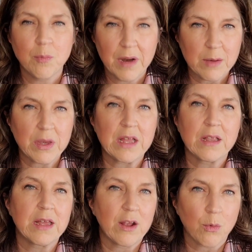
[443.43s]

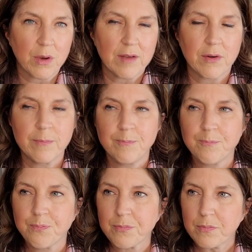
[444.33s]
bi-weekly or whatever,
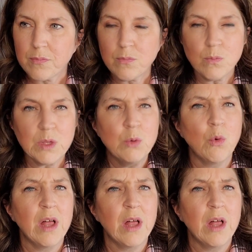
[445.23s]
we'll